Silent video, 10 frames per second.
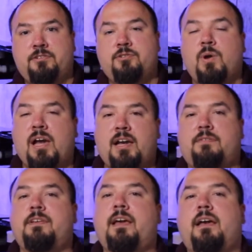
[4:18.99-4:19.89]
you
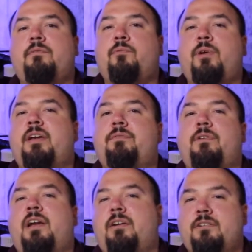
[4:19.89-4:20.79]
have to have a way
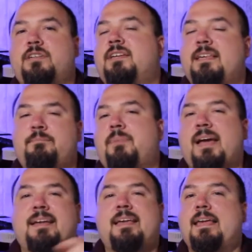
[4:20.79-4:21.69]
for air to get
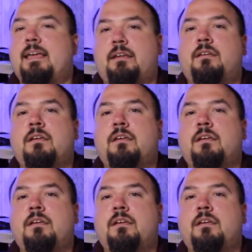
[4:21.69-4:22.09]
back in.